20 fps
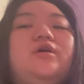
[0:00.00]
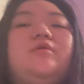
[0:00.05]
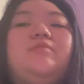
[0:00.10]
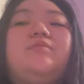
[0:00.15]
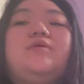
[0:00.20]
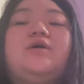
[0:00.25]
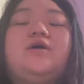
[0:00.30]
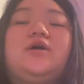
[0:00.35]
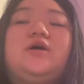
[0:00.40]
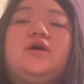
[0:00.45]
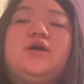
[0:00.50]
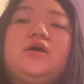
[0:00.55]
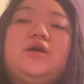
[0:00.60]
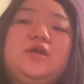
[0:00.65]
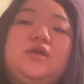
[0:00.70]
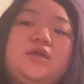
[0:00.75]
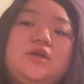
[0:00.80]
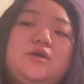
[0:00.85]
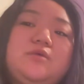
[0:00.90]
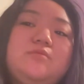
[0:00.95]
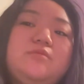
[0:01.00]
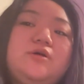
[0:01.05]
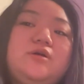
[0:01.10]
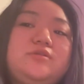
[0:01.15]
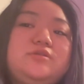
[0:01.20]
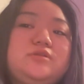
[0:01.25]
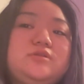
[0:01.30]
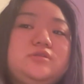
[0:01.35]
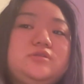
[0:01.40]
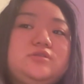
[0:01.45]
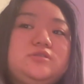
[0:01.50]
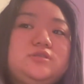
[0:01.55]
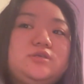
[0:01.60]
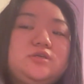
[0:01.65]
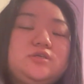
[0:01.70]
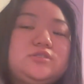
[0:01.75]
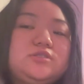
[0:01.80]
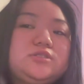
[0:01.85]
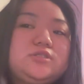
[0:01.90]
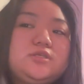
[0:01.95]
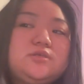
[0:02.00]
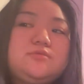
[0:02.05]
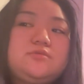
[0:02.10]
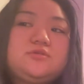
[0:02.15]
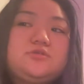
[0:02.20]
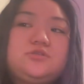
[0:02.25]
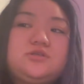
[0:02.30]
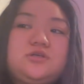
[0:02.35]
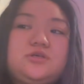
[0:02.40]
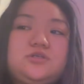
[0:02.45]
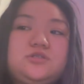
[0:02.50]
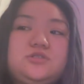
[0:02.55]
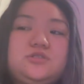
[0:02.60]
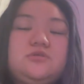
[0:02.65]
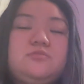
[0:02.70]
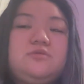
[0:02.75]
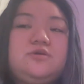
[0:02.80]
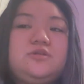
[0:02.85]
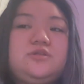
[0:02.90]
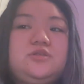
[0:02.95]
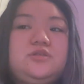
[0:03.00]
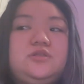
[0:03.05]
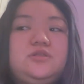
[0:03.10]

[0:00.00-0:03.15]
But I am have to discuss it with Charles about